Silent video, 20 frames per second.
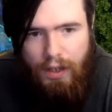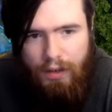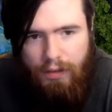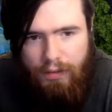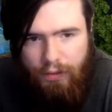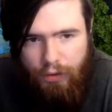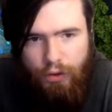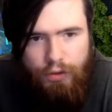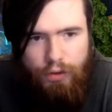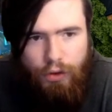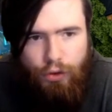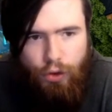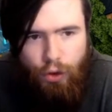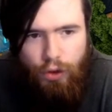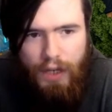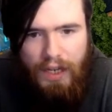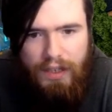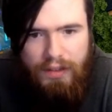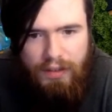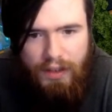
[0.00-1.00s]
fuse or two
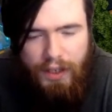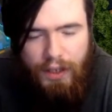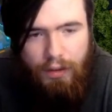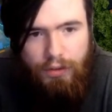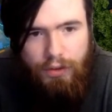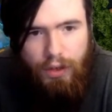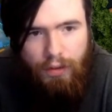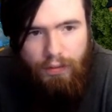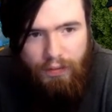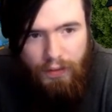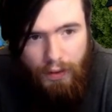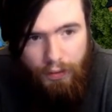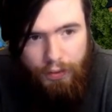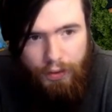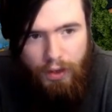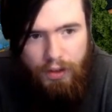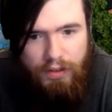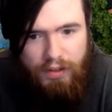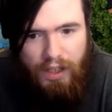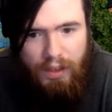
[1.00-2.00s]
Destiny heroes on field,
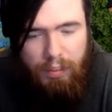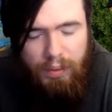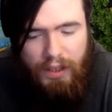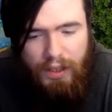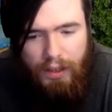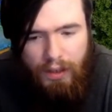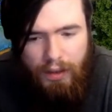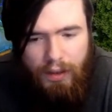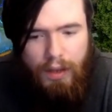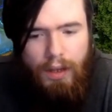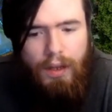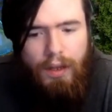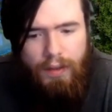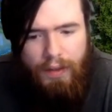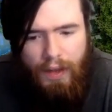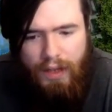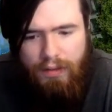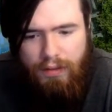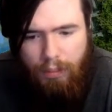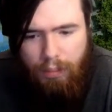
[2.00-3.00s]
there's DPE,
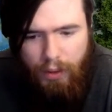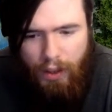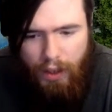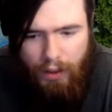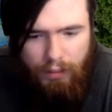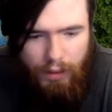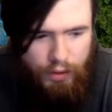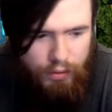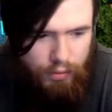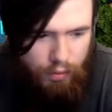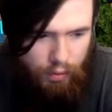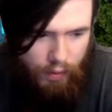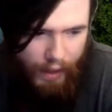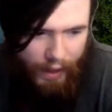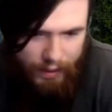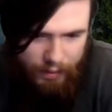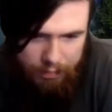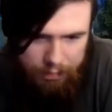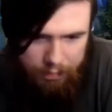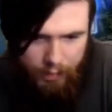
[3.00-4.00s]
that's the play. Let's do
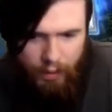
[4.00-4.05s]
that.